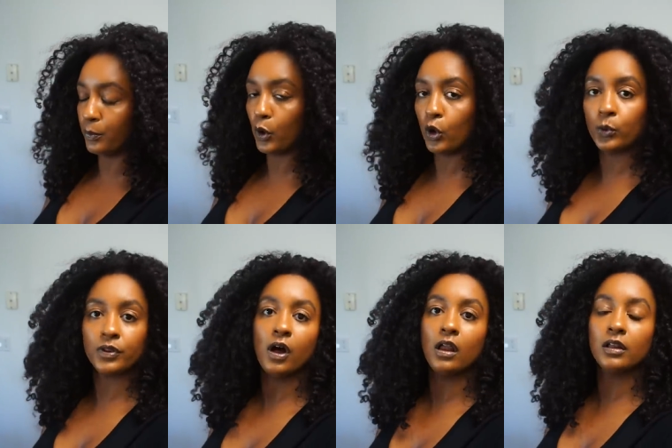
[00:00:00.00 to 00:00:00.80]
bowl
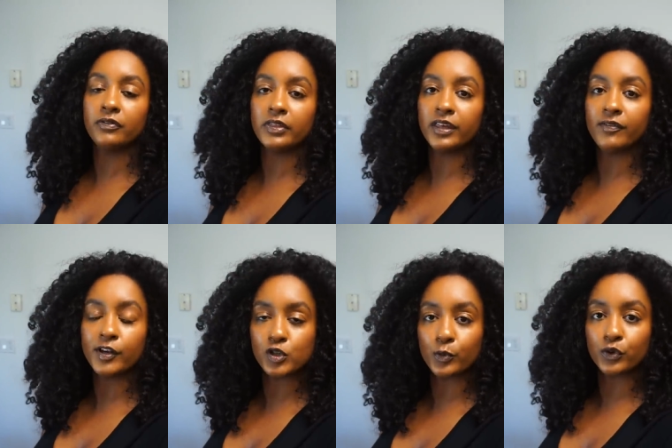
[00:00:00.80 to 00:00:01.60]
with all of the
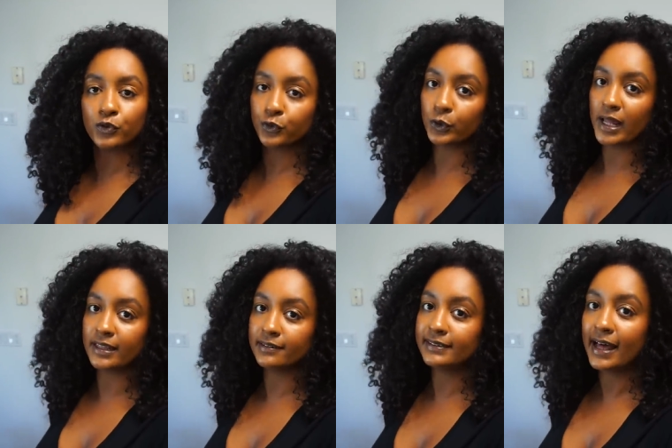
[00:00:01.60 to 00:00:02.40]
vegetables, fruit,
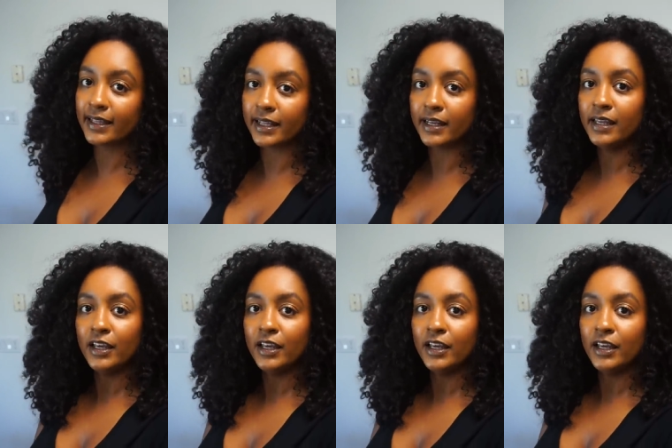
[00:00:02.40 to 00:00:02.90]
and the salad,